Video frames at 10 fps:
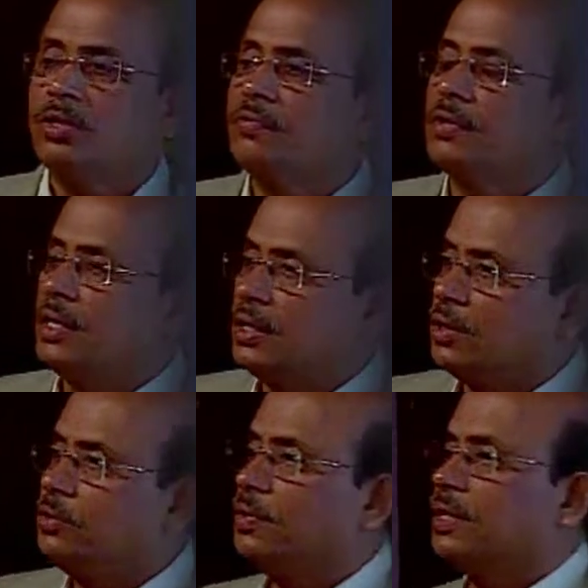of
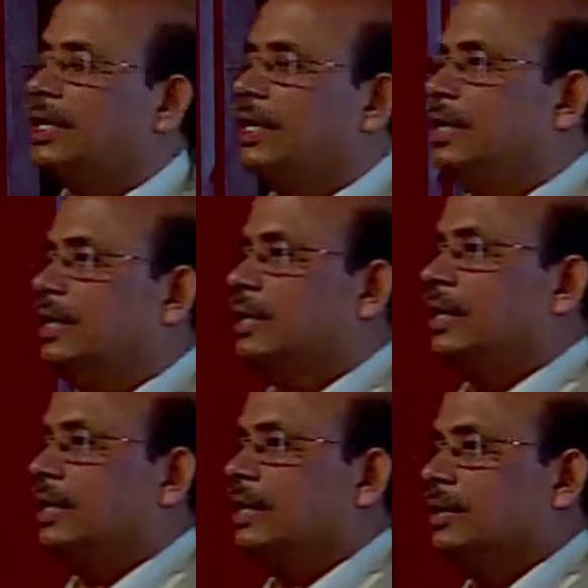groundwork
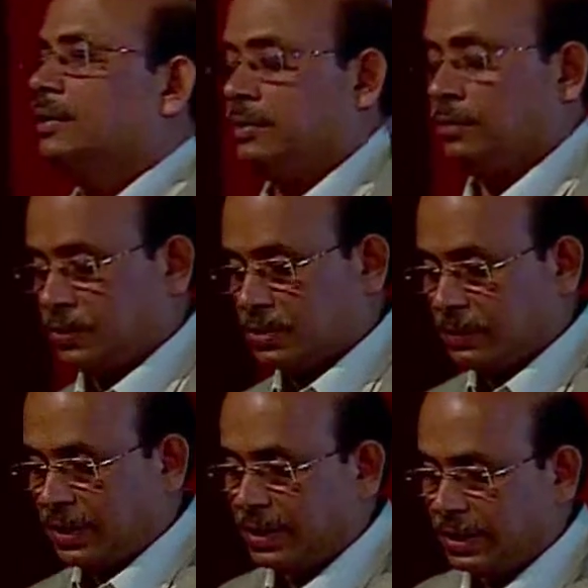was
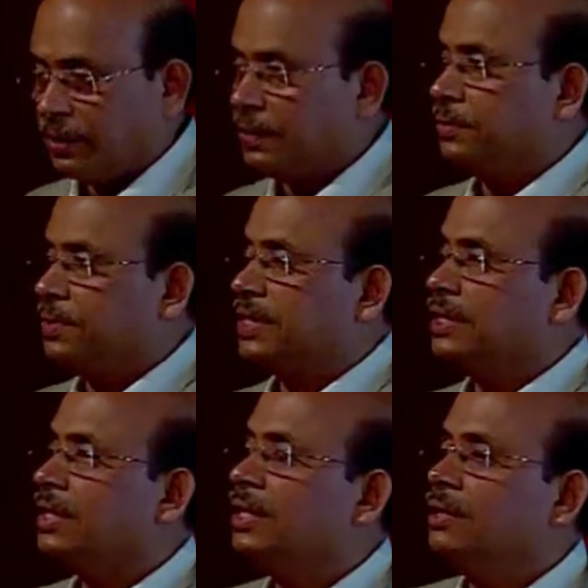made in our division
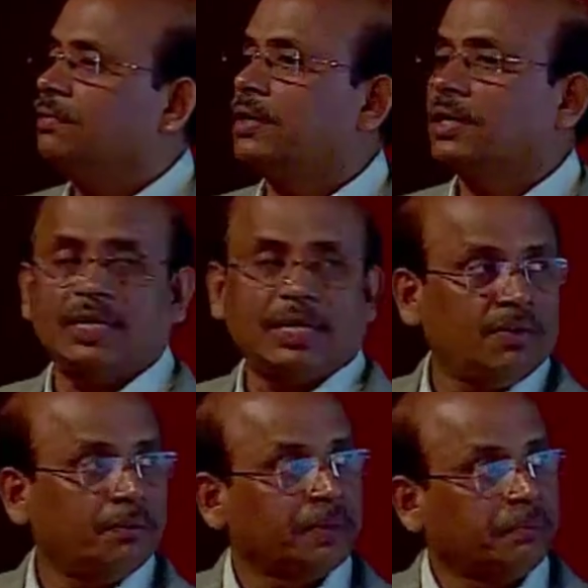for
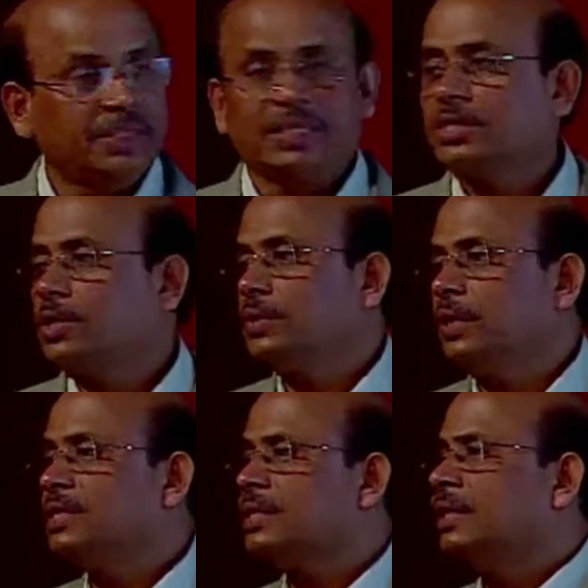developing methods around
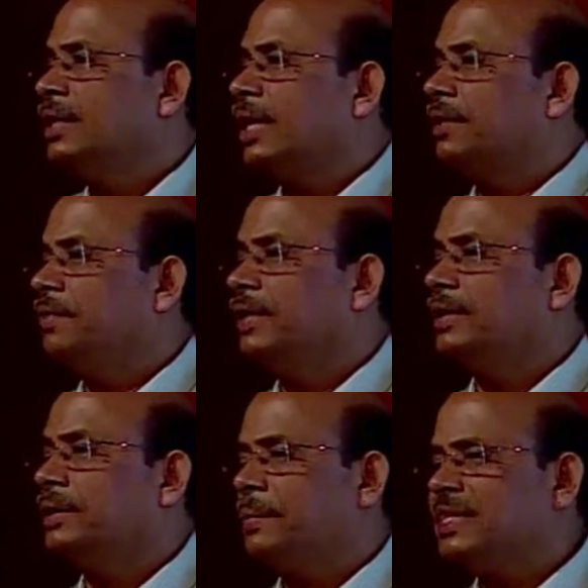this, and
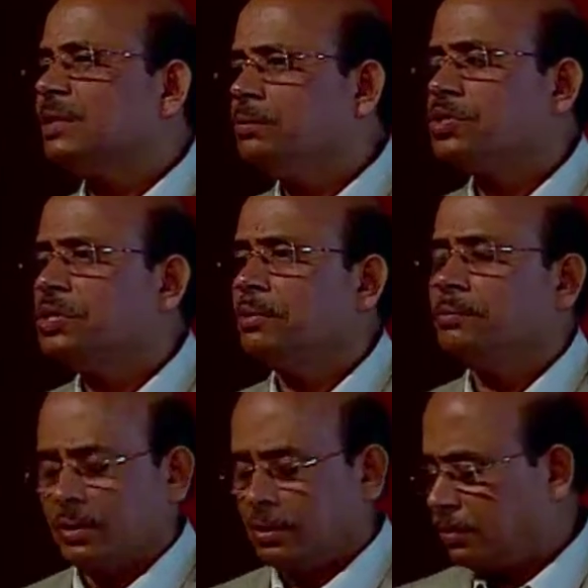the basic
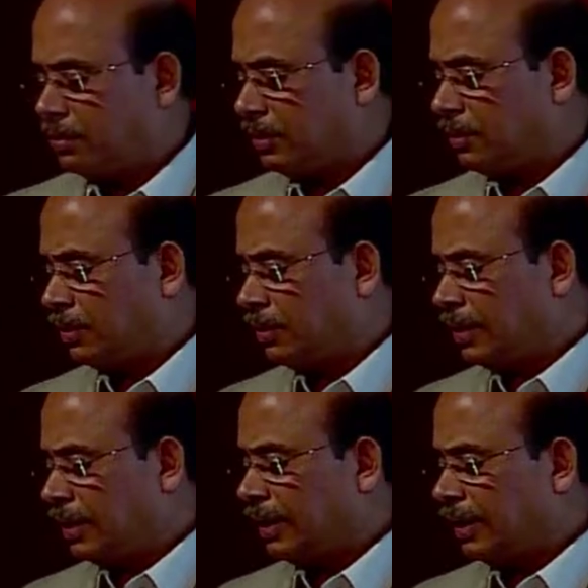
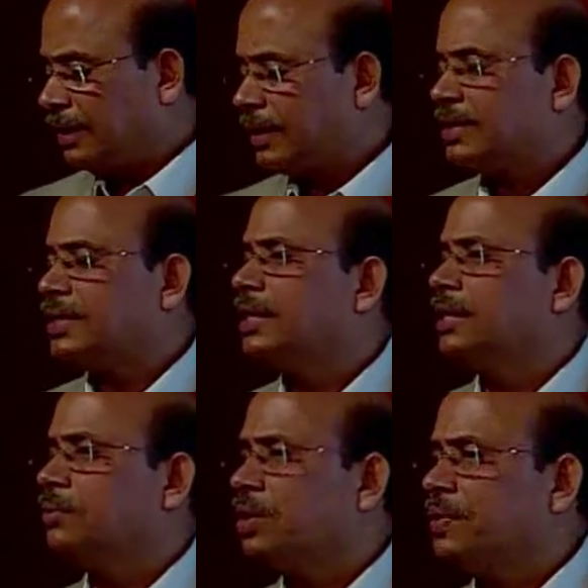interest and
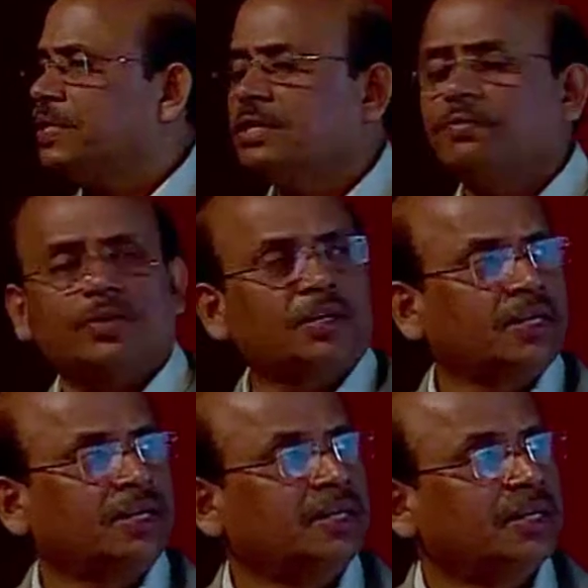motivation for
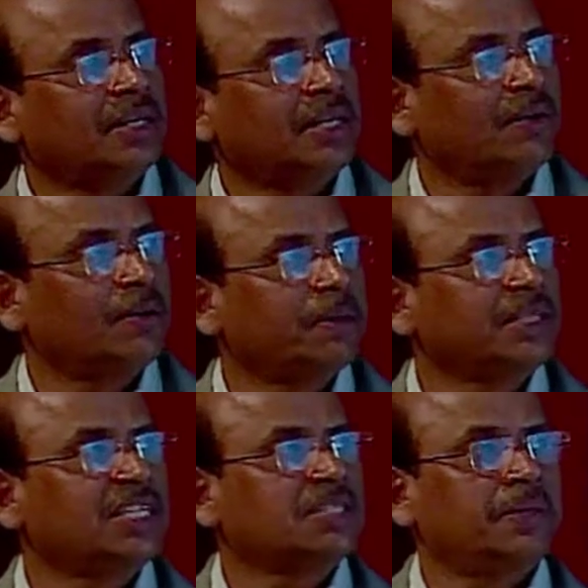developing
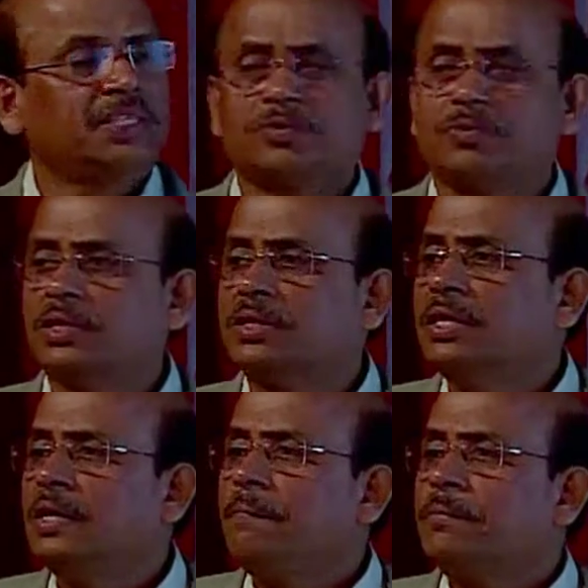these methods was
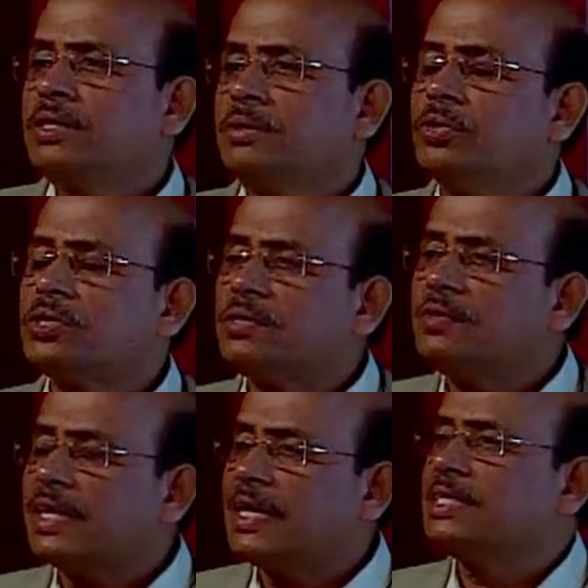most of the
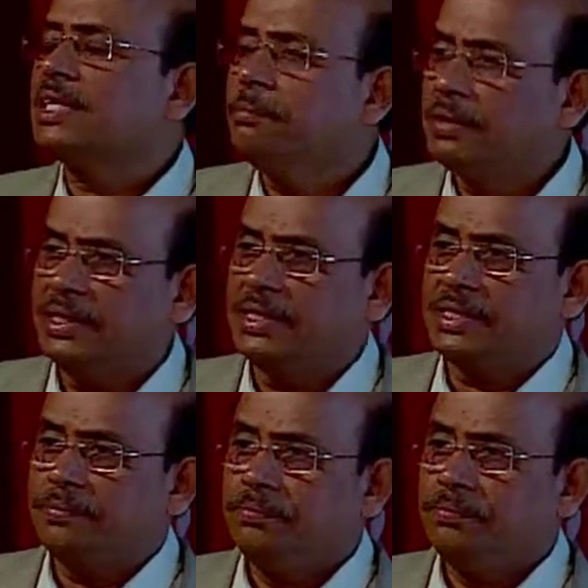classical methods,